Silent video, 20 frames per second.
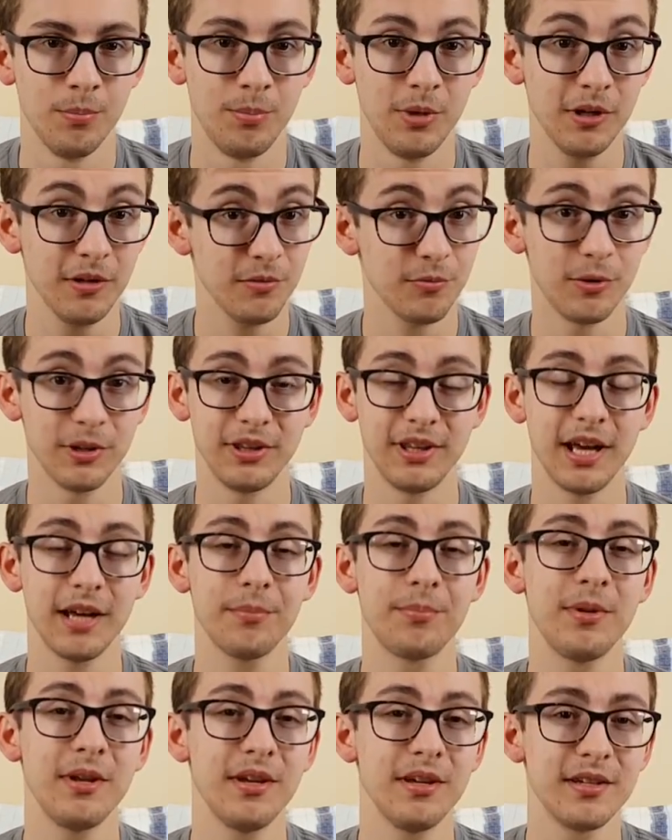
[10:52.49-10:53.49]
But with
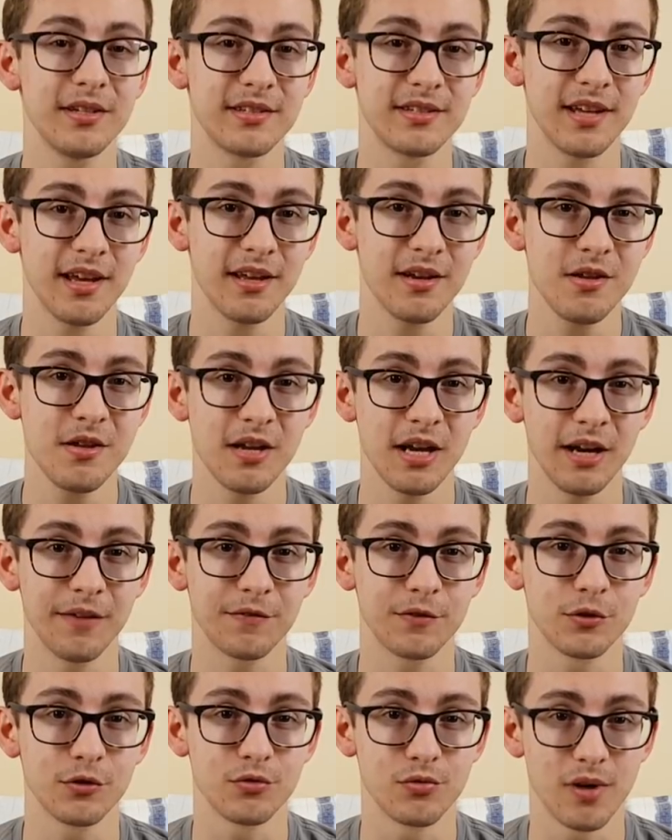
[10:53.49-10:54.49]
that being said,
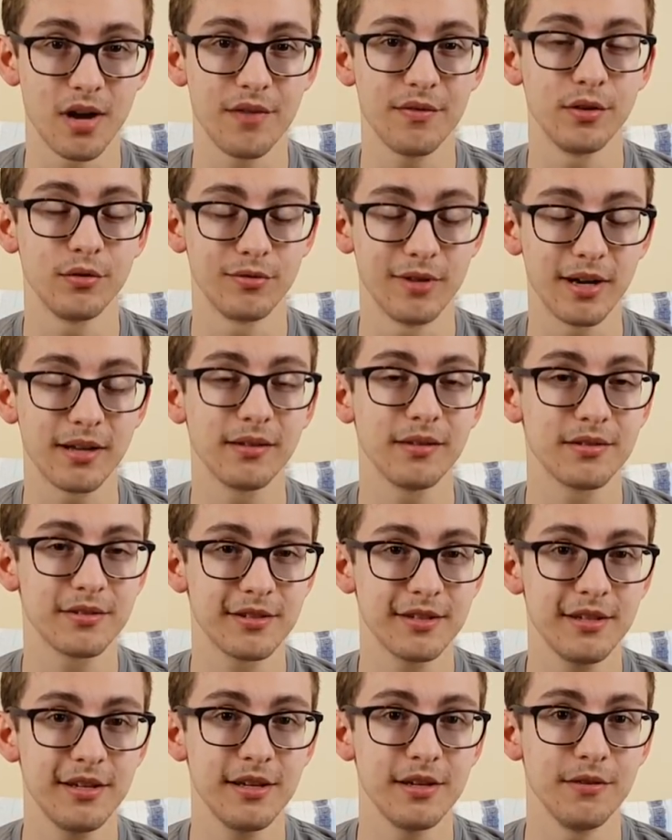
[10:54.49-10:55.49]
after driving
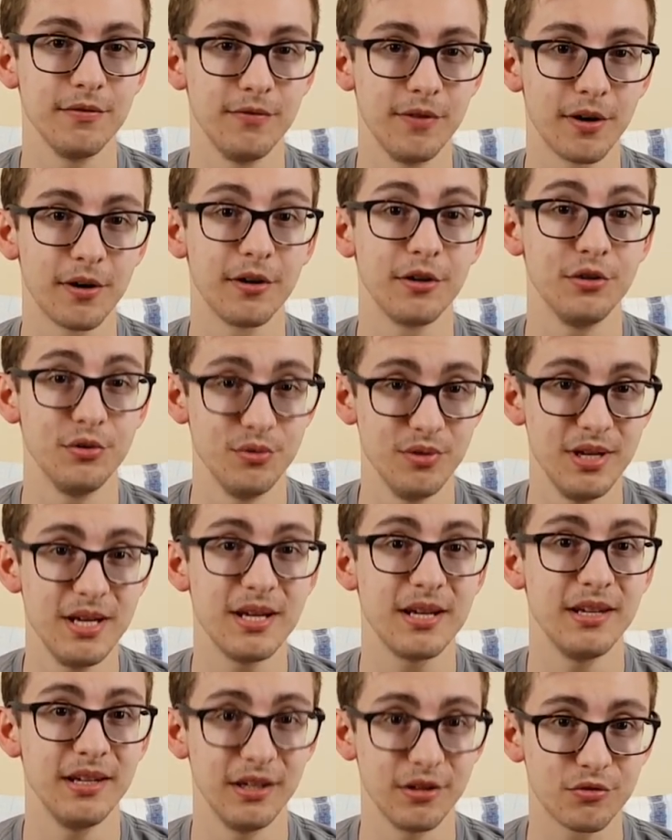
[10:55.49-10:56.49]
recklessly in a very
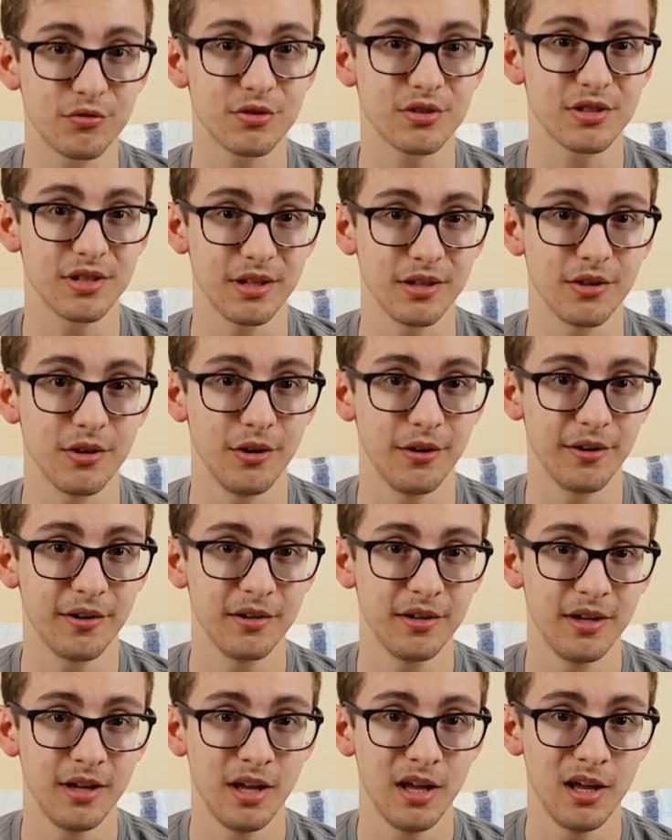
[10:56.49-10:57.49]
unique and interesting
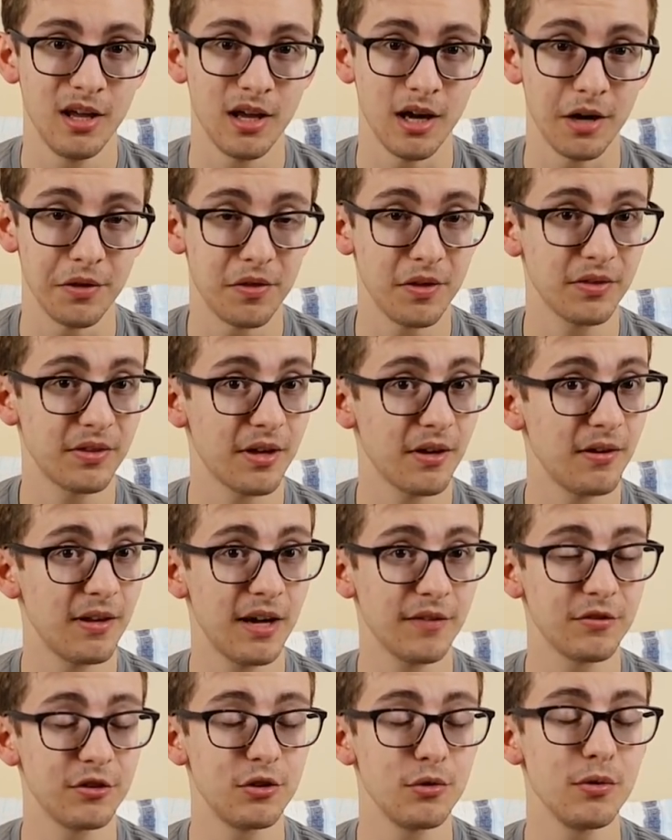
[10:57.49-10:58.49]
car, I think that'll
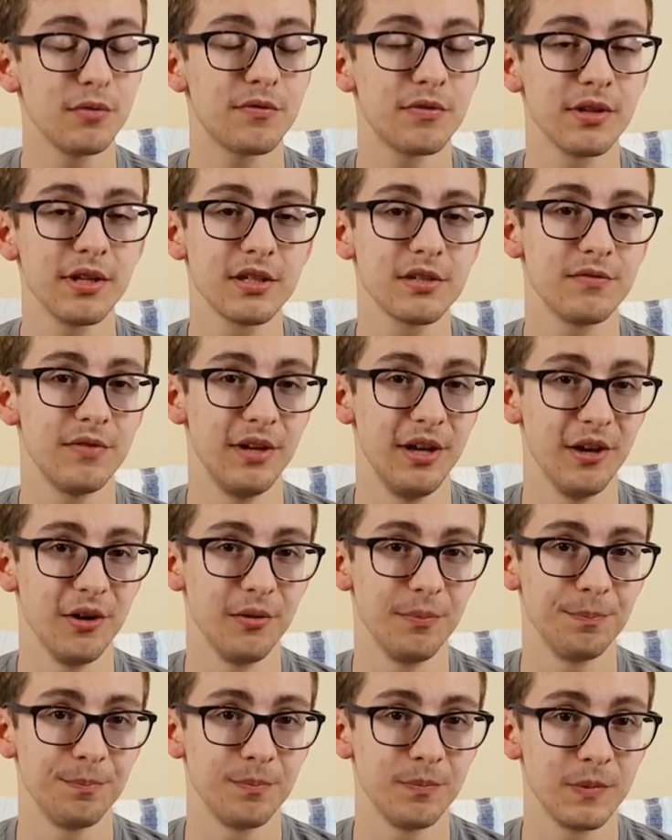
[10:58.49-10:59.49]
have to do it for this video.
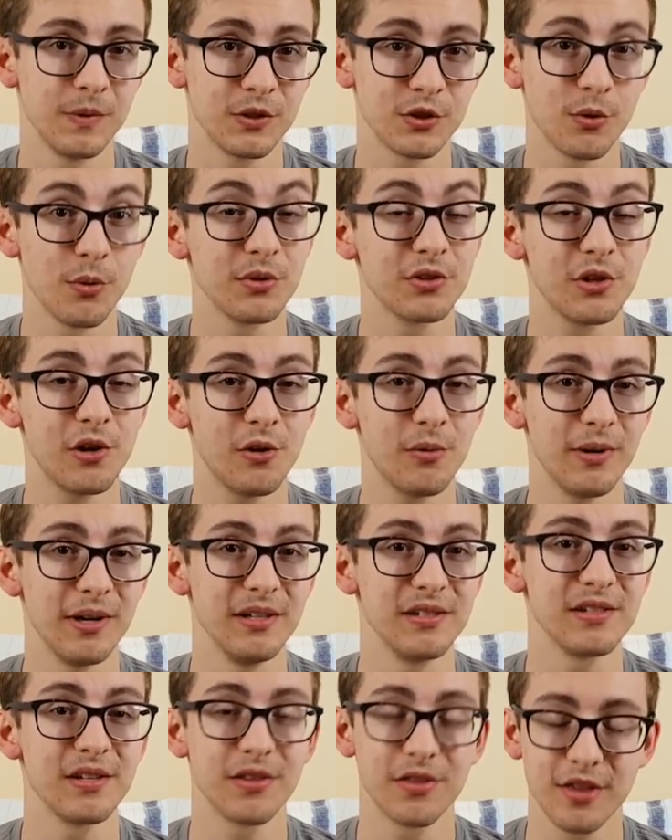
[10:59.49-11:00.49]
So as
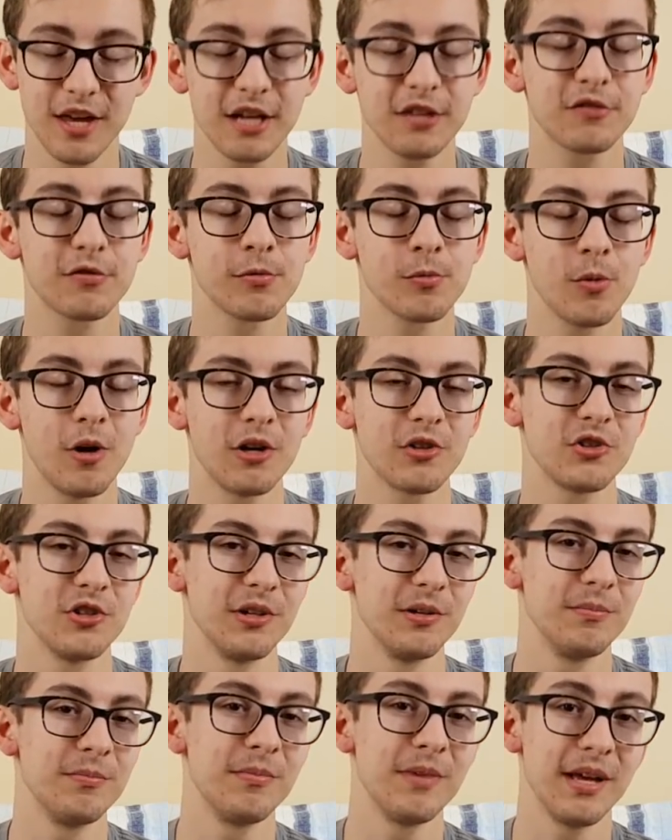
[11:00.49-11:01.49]
always, thanks for
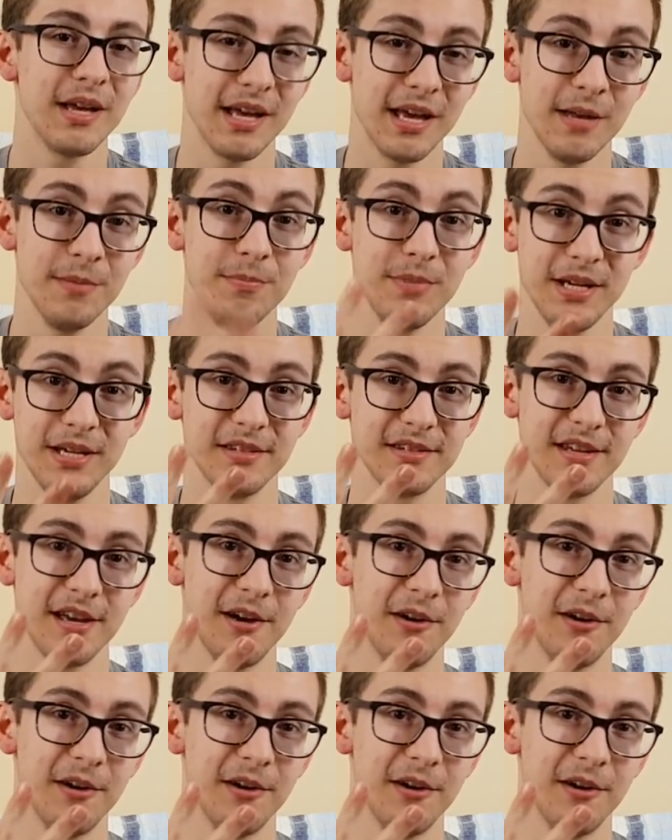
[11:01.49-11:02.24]
watching, and peace